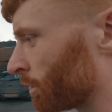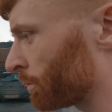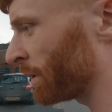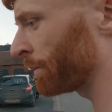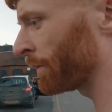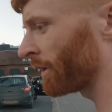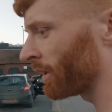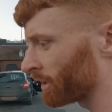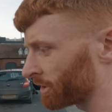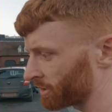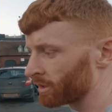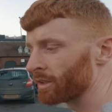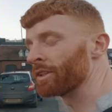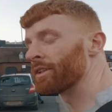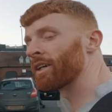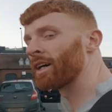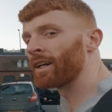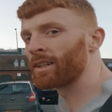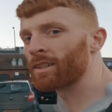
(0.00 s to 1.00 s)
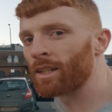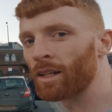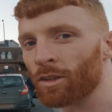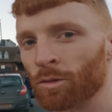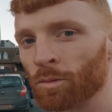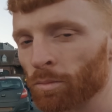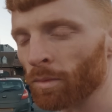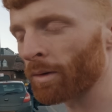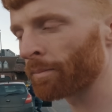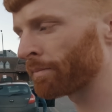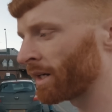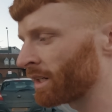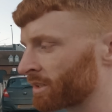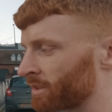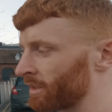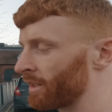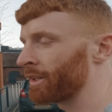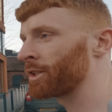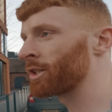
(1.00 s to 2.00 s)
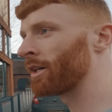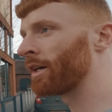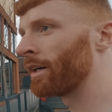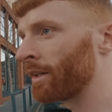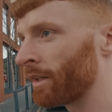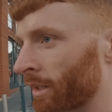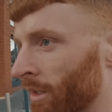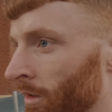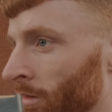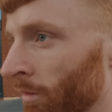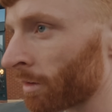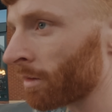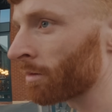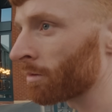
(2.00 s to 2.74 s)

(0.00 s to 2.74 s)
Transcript: I'll be biased in the day because that was my best air training in,